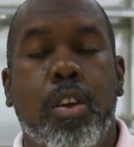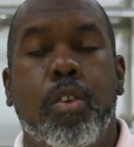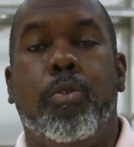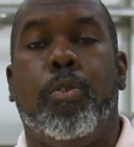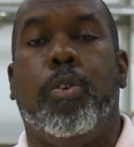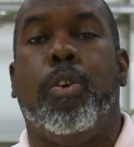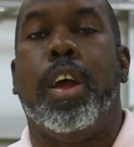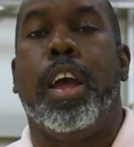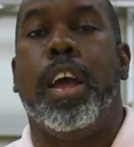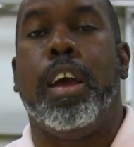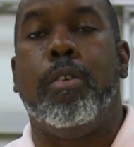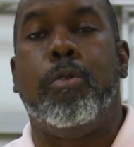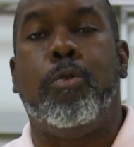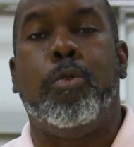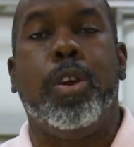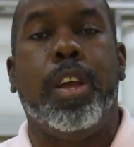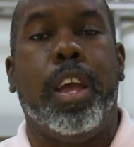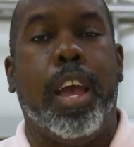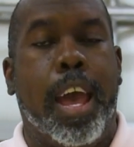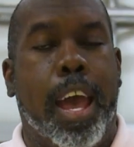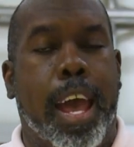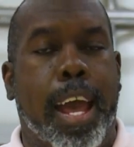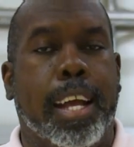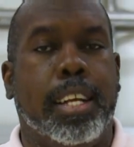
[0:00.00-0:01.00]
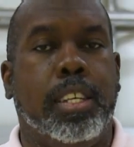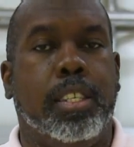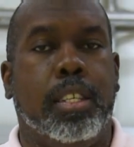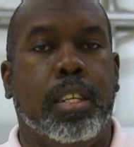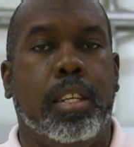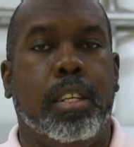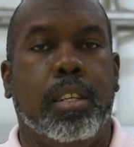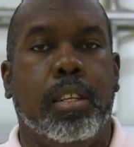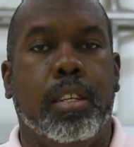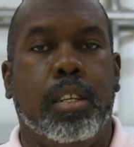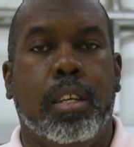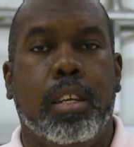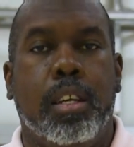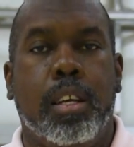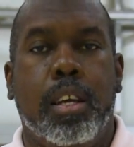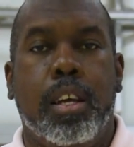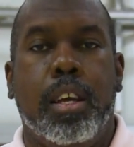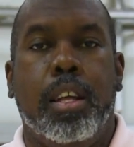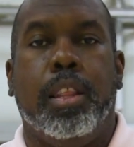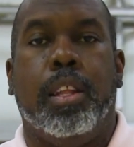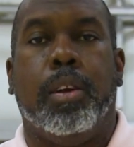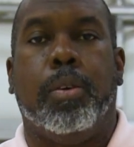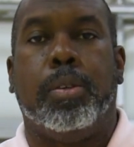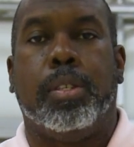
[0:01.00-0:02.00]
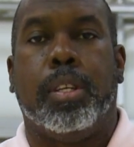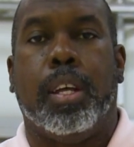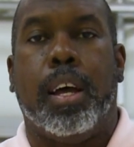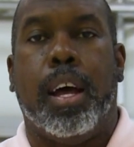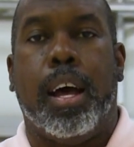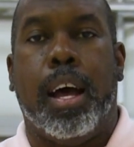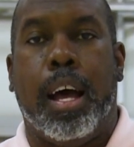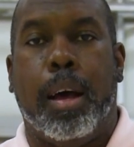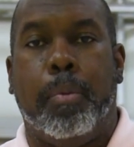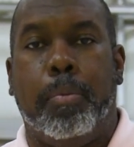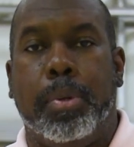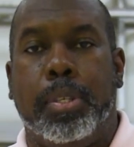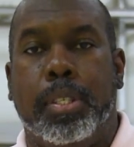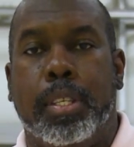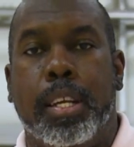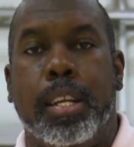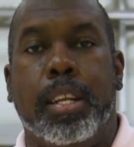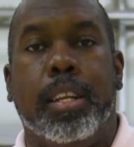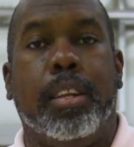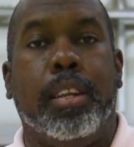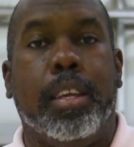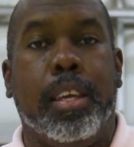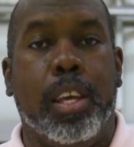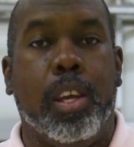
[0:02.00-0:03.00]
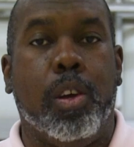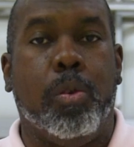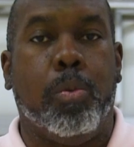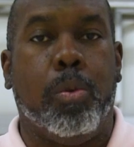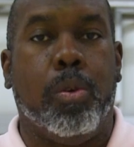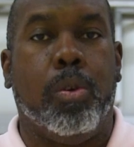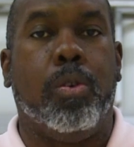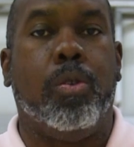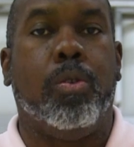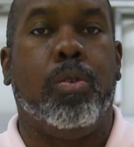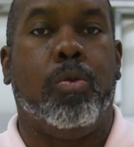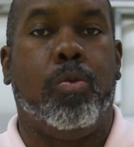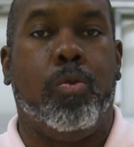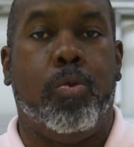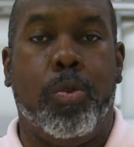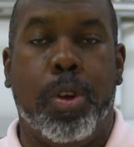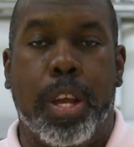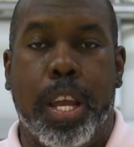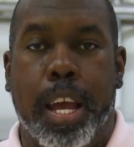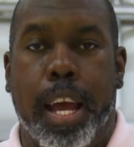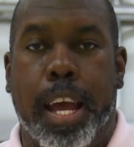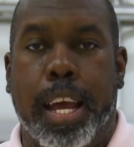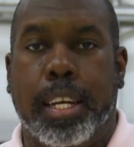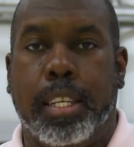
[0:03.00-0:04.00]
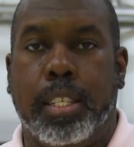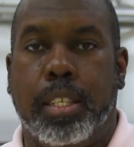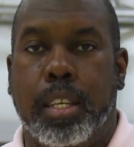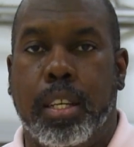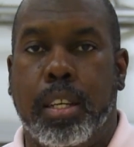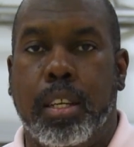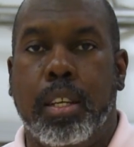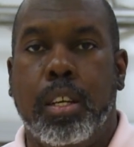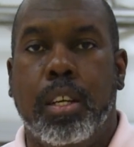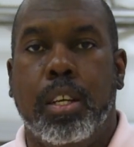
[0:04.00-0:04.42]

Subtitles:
for every action, there's an opposite and equal reaction.